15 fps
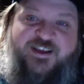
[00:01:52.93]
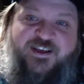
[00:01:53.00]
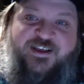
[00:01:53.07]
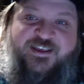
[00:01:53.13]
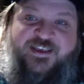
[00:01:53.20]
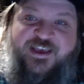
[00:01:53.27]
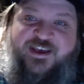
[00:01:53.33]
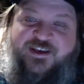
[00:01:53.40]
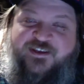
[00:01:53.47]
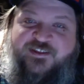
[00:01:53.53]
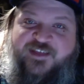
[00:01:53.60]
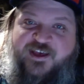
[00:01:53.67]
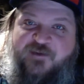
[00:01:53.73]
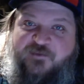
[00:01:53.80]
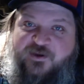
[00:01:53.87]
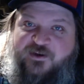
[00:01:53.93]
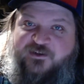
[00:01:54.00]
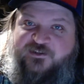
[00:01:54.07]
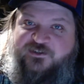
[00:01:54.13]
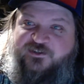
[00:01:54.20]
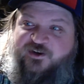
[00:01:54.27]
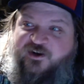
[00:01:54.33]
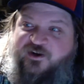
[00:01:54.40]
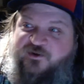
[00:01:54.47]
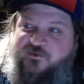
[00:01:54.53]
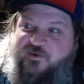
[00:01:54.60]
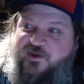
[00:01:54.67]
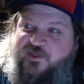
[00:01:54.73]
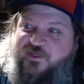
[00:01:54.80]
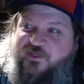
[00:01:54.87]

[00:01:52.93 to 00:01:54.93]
Yeah, I'm going to start with